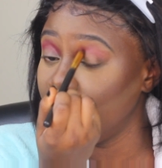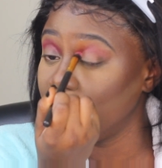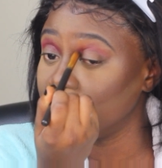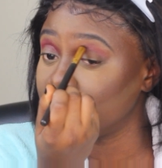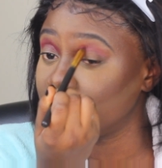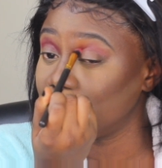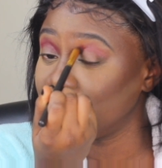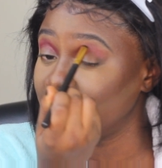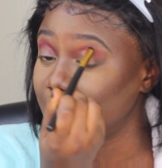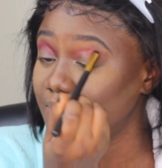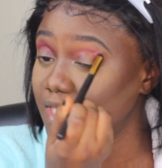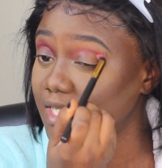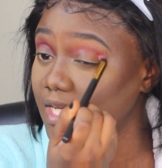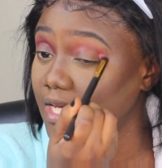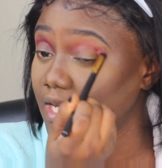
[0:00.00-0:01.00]
and some
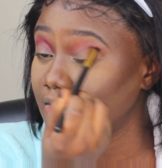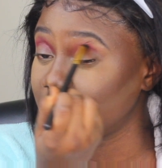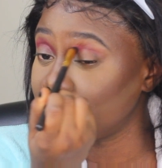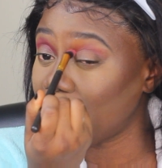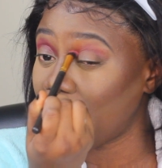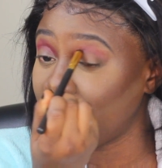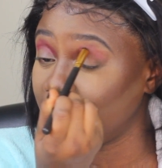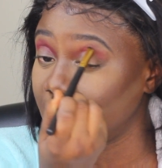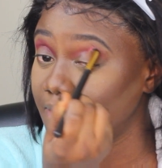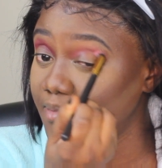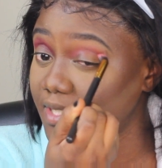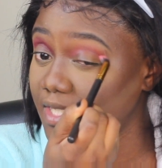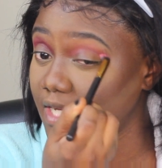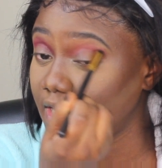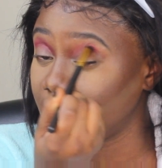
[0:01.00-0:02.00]
lipsticks, matte
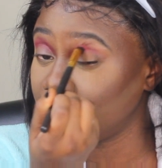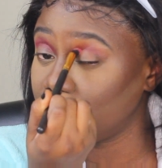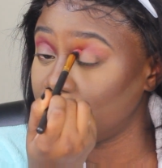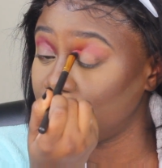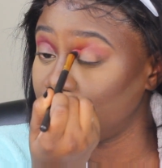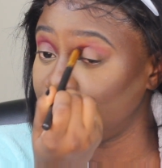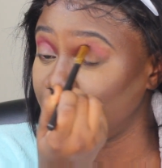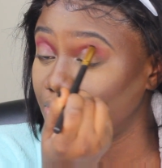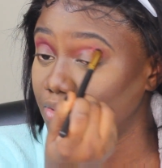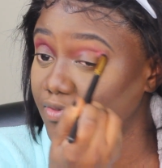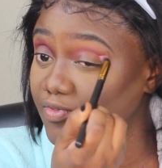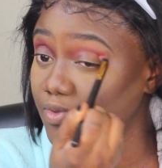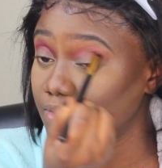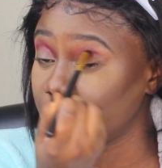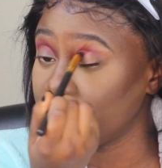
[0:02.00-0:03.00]
lipsticks,
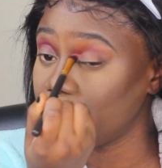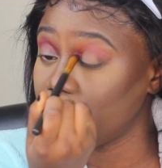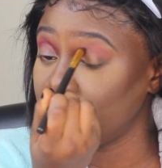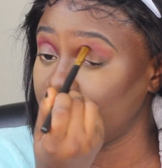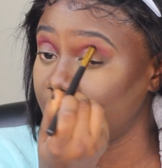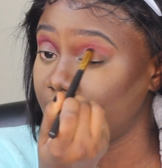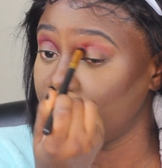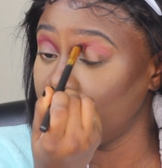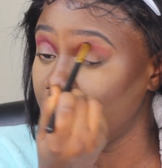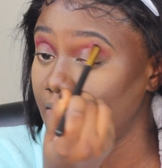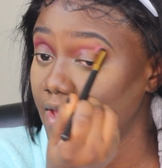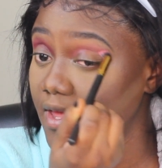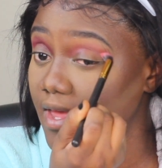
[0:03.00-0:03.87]
beautiful stuff.